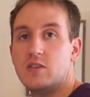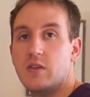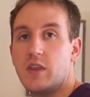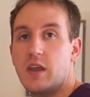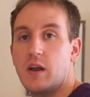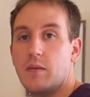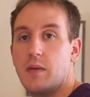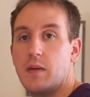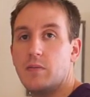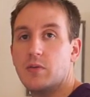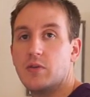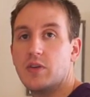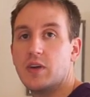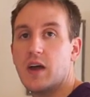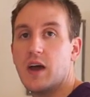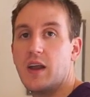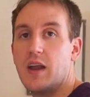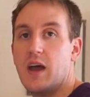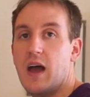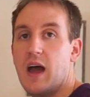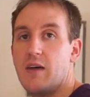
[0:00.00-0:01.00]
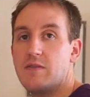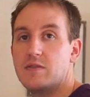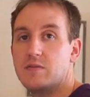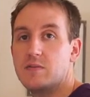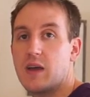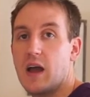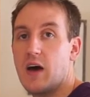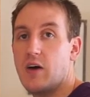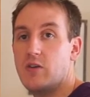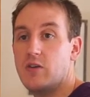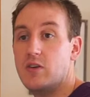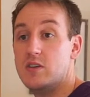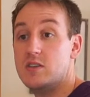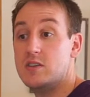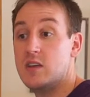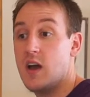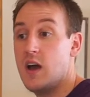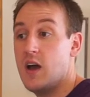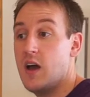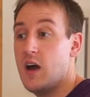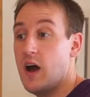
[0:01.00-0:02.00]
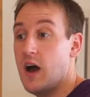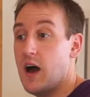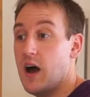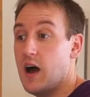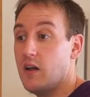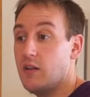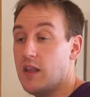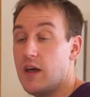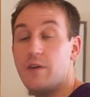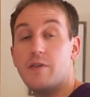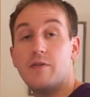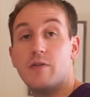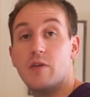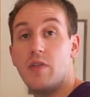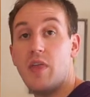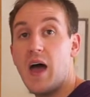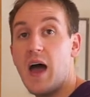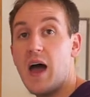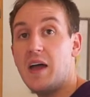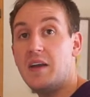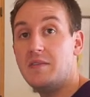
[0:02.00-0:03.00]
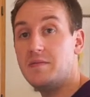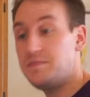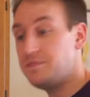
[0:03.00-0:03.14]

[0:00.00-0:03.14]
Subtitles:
so then I'm able to kind of have some calories left for that.